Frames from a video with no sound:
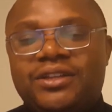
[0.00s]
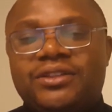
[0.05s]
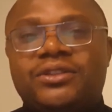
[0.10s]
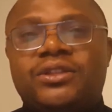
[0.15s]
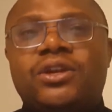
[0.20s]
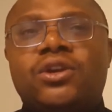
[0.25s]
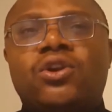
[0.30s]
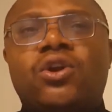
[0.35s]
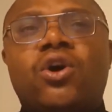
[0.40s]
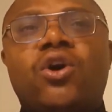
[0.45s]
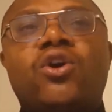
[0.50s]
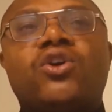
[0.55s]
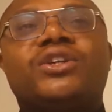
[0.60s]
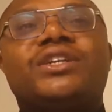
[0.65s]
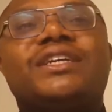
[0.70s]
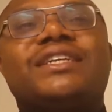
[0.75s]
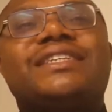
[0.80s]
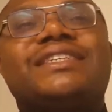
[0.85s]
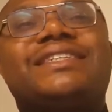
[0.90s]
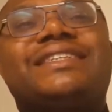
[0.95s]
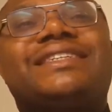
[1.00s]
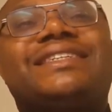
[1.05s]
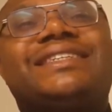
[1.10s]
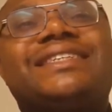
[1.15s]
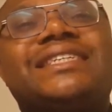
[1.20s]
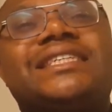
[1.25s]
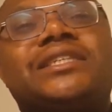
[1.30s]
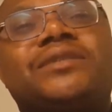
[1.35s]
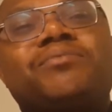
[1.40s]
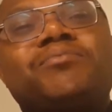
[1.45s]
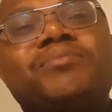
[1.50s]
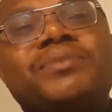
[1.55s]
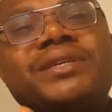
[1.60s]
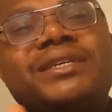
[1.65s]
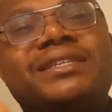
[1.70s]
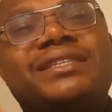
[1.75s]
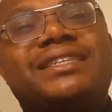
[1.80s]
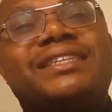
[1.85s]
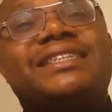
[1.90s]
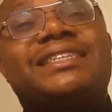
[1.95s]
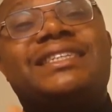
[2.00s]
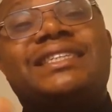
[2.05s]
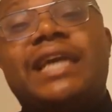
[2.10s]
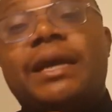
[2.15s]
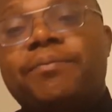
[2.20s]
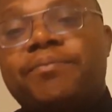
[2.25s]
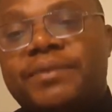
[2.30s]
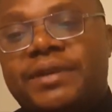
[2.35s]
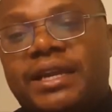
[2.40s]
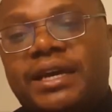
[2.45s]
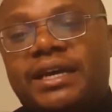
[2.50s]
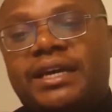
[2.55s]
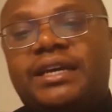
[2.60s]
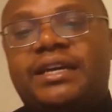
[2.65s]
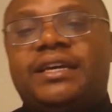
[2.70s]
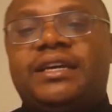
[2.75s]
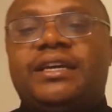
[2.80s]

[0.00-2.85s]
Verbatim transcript: The Lord dismissed Shebna,